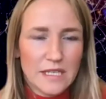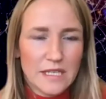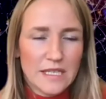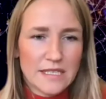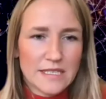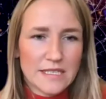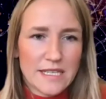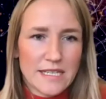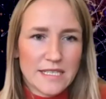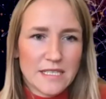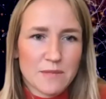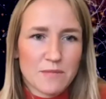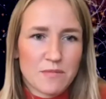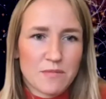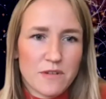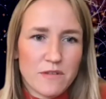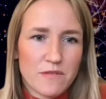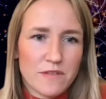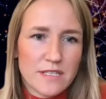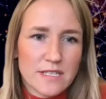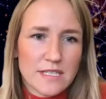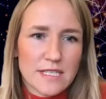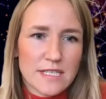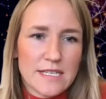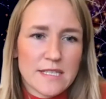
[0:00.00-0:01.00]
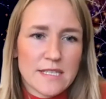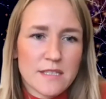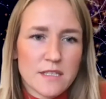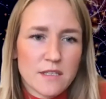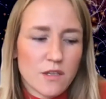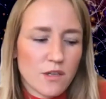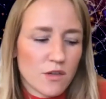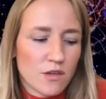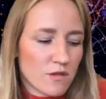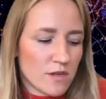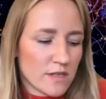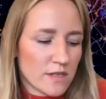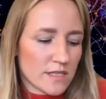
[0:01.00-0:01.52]
Data privacy and
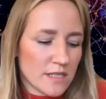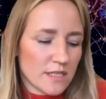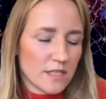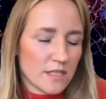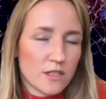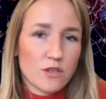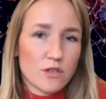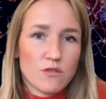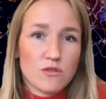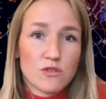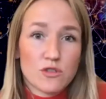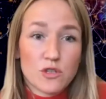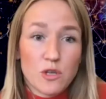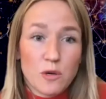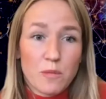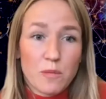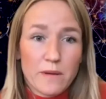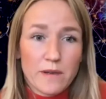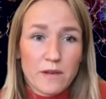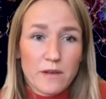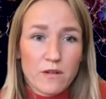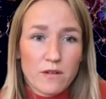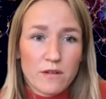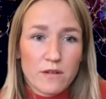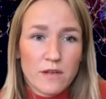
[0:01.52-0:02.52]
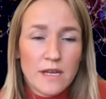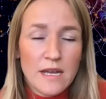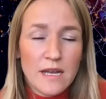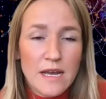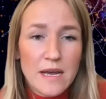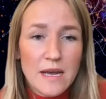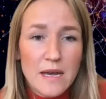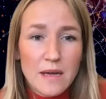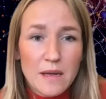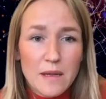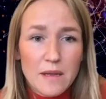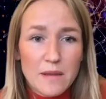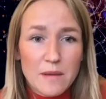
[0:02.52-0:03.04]
security, a huge topic on
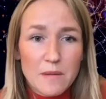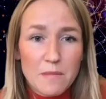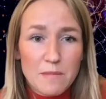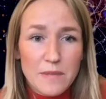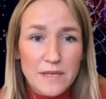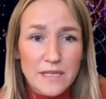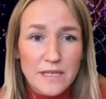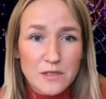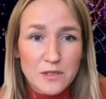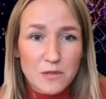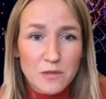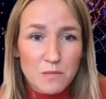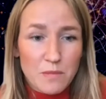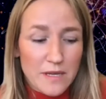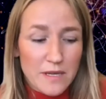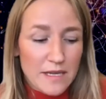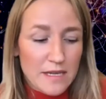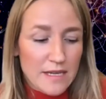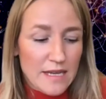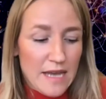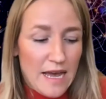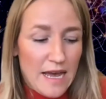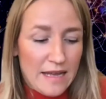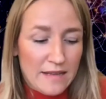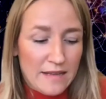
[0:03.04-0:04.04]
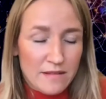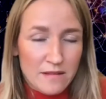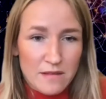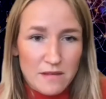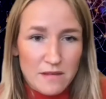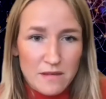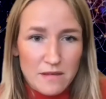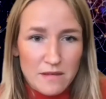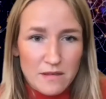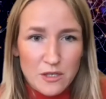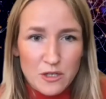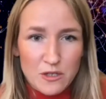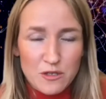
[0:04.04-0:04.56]
the B2B and
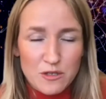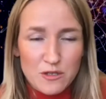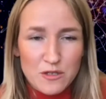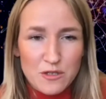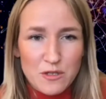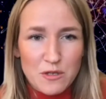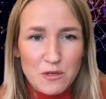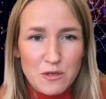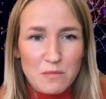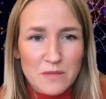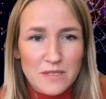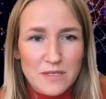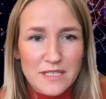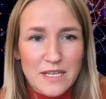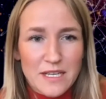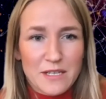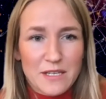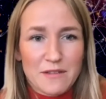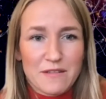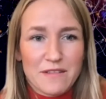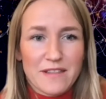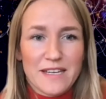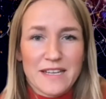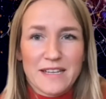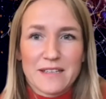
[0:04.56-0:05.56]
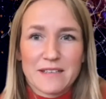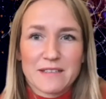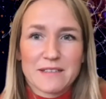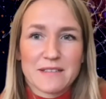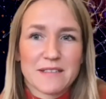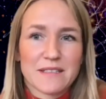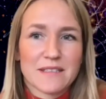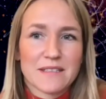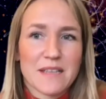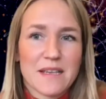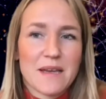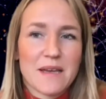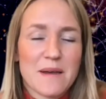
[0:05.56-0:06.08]
the consumer side of
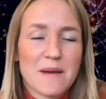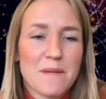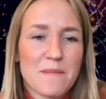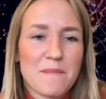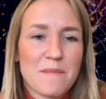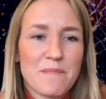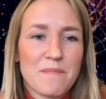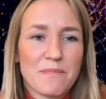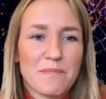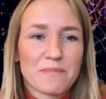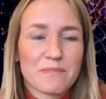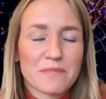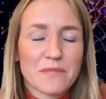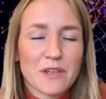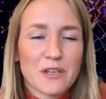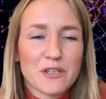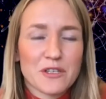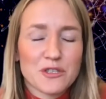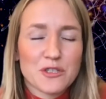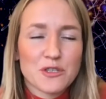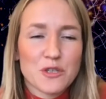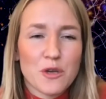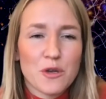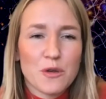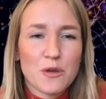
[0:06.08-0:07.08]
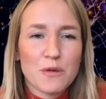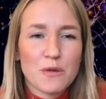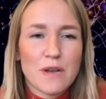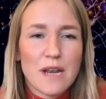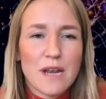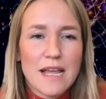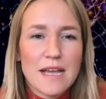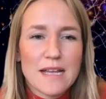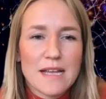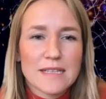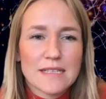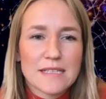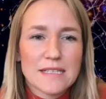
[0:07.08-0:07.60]
things. So
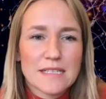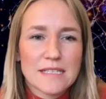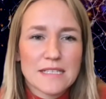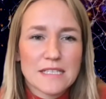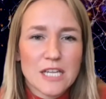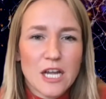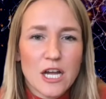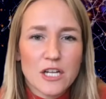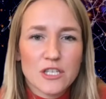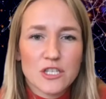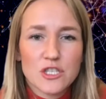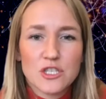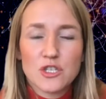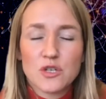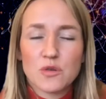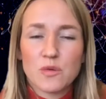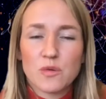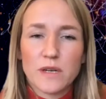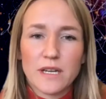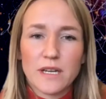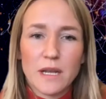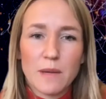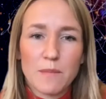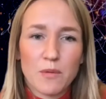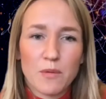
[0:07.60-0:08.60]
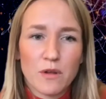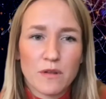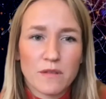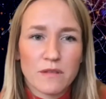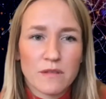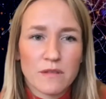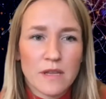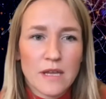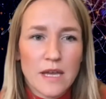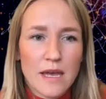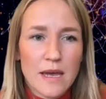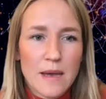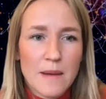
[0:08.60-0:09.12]
let's touch quickly
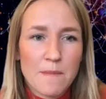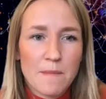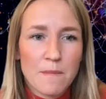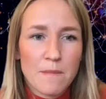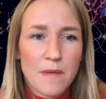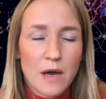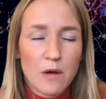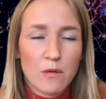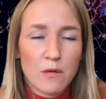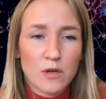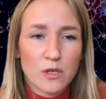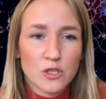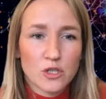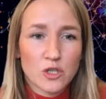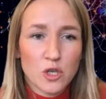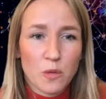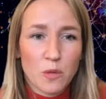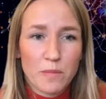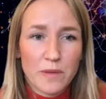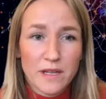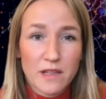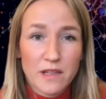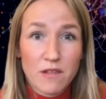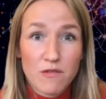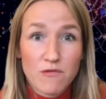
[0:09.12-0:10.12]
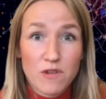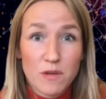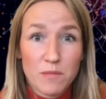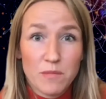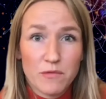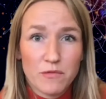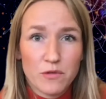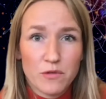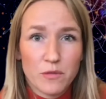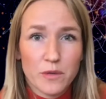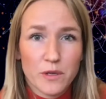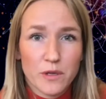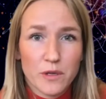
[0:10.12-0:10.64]
upon our topic 3
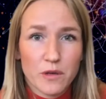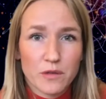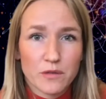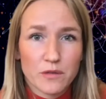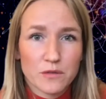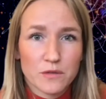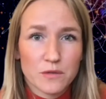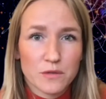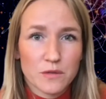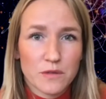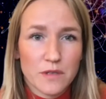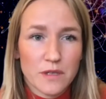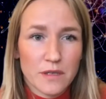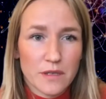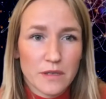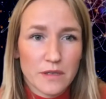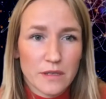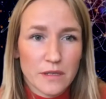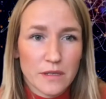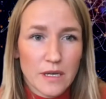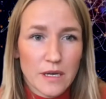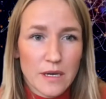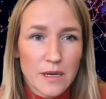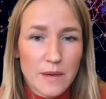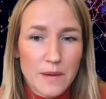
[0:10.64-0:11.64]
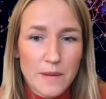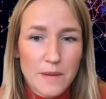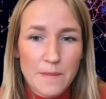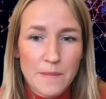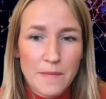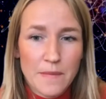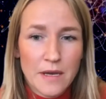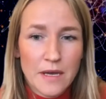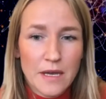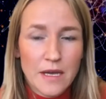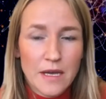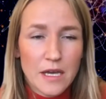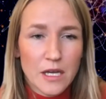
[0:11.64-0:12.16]
before we go to the
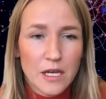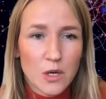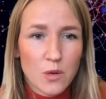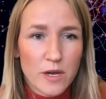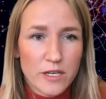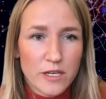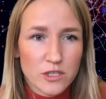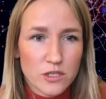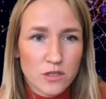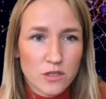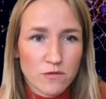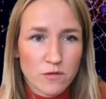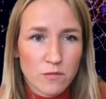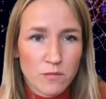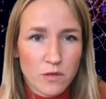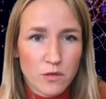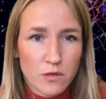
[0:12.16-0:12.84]
questions from the